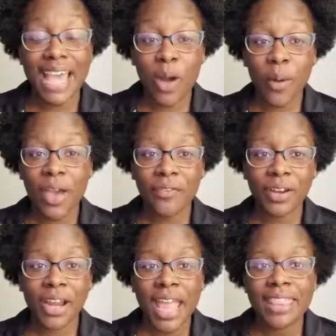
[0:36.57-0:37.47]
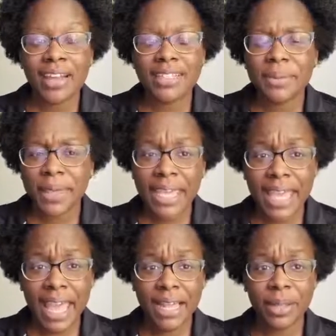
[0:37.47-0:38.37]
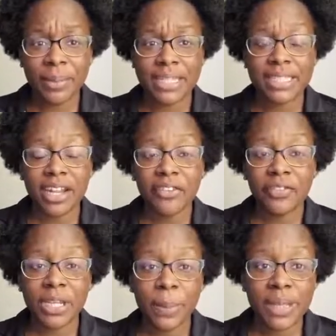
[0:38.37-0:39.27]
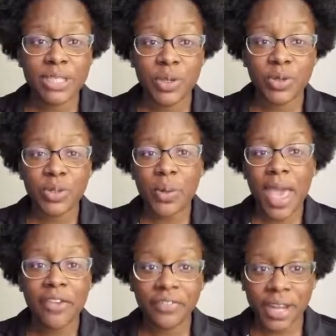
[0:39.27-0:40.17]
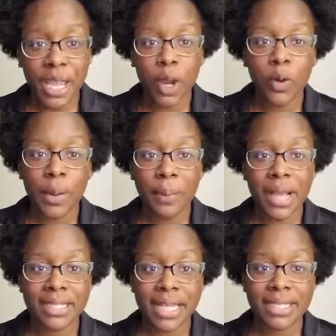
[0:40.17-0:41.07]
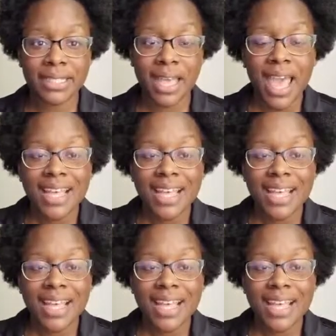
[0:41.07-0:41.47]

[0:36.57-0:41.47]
However, there are some key elements that are fundamental to every inquiry process,